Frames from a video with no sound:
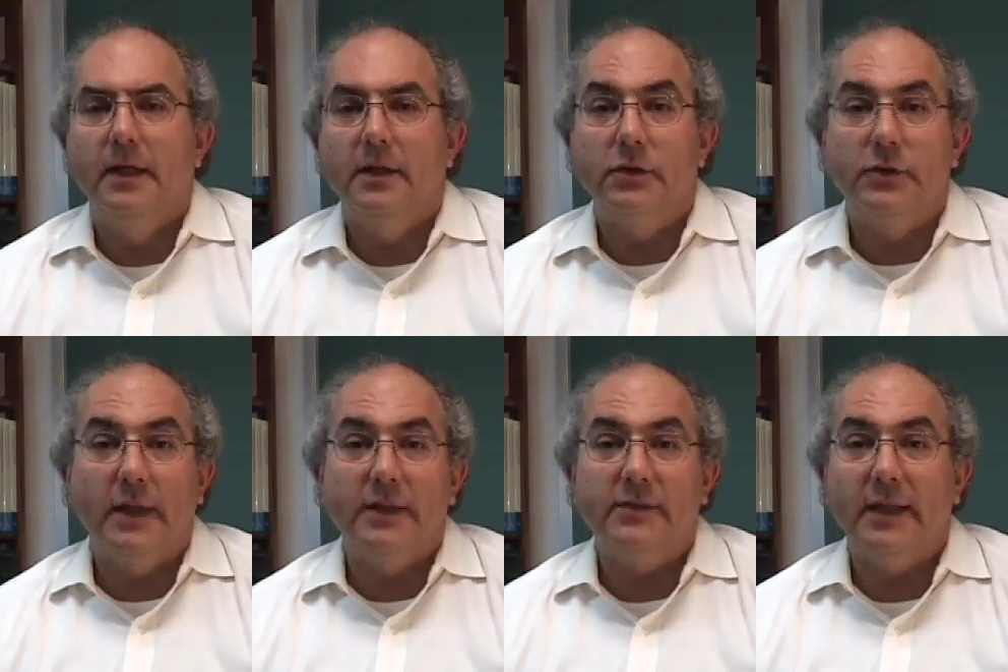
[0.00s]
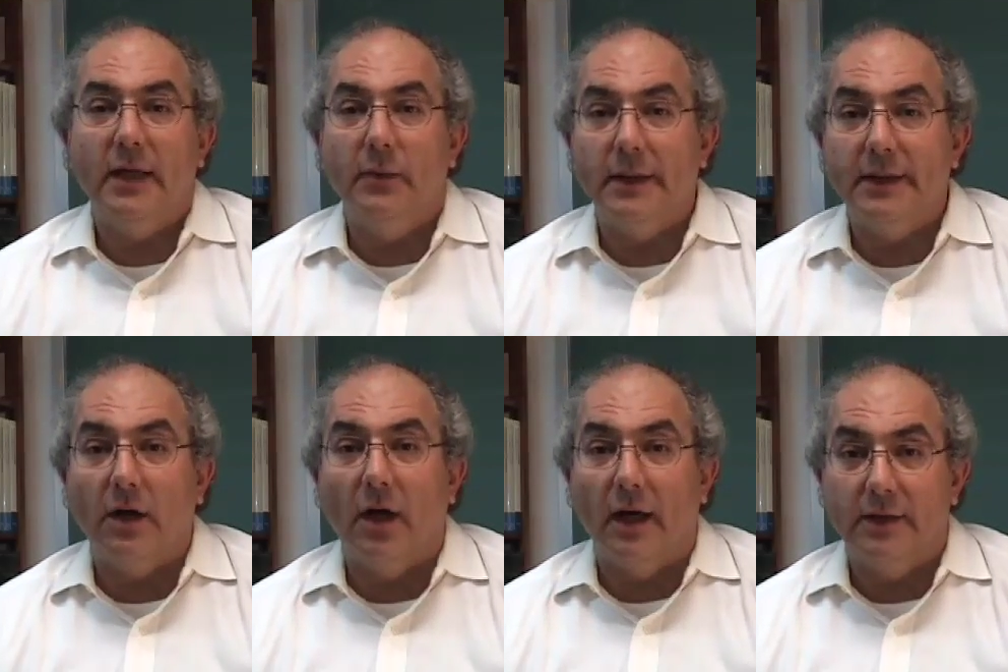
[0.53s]
Contrast that
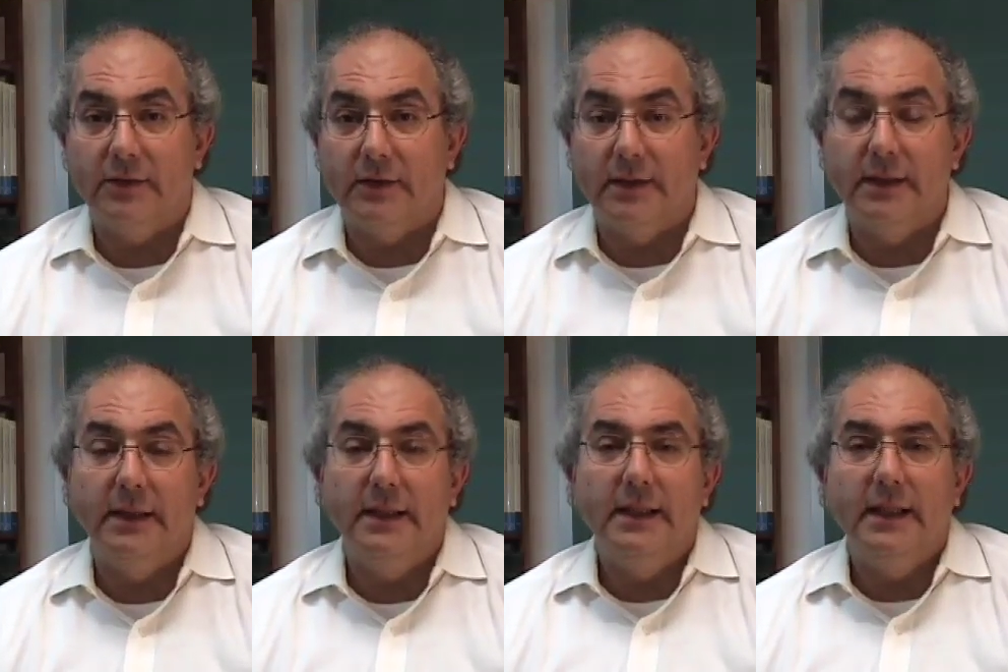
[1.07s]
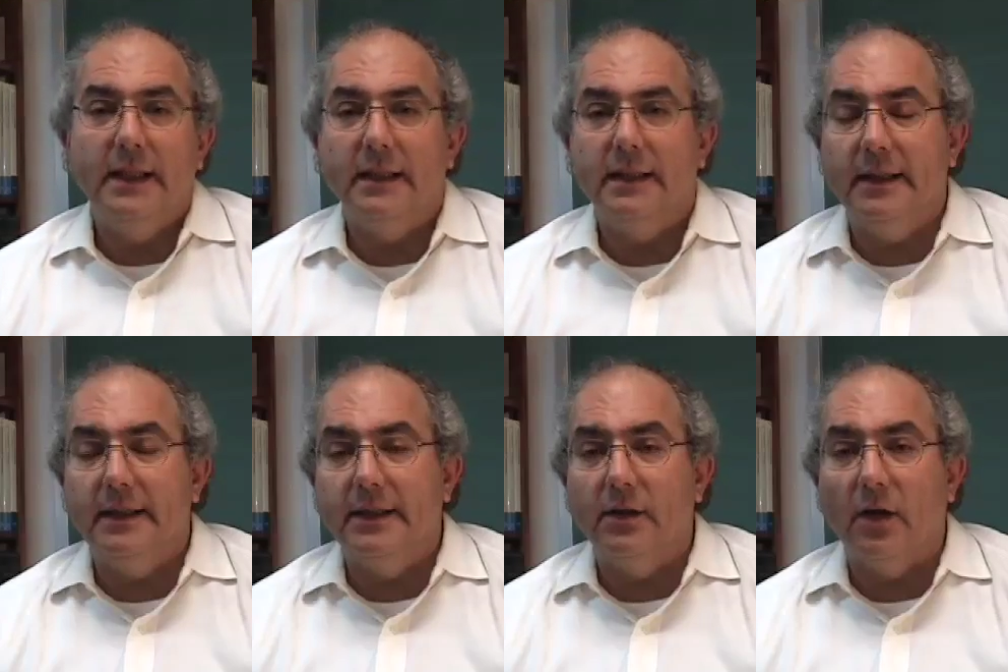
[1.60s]
with arson. In
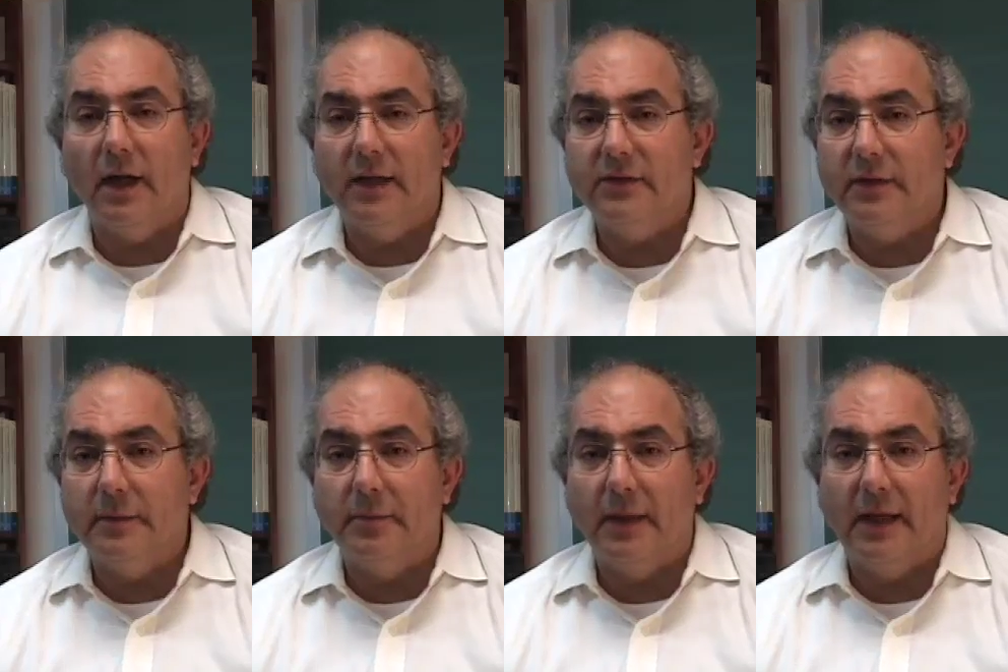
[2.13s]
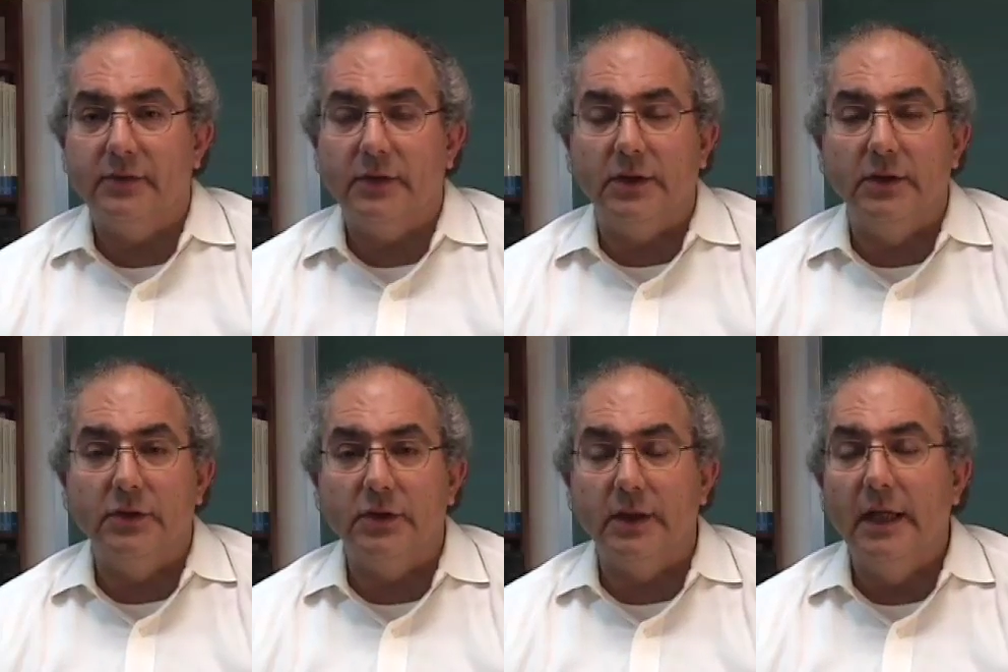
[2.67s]
an arson
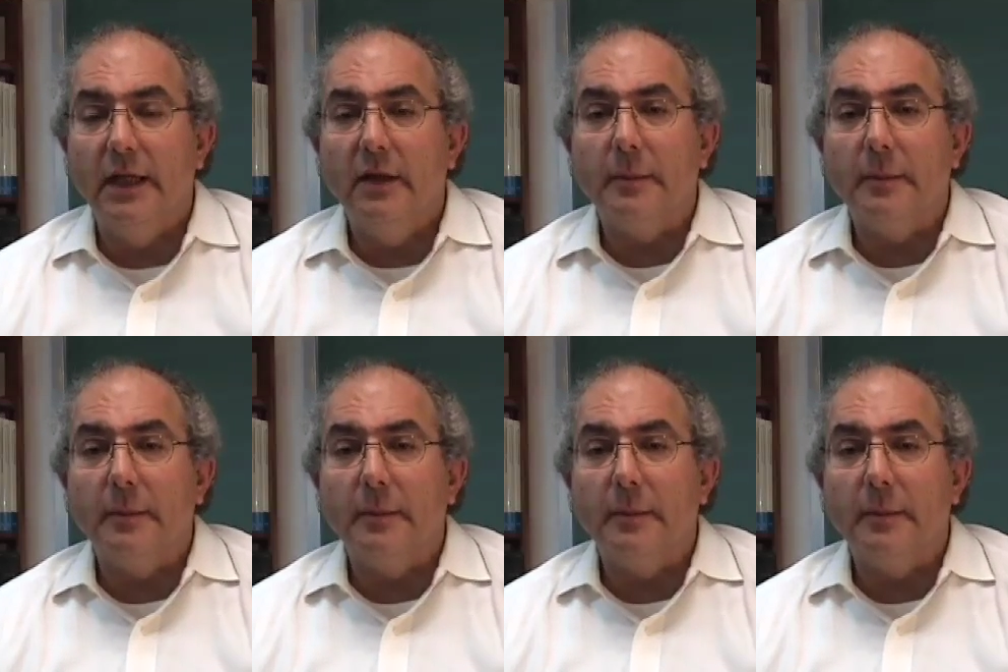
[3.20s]
prosecution,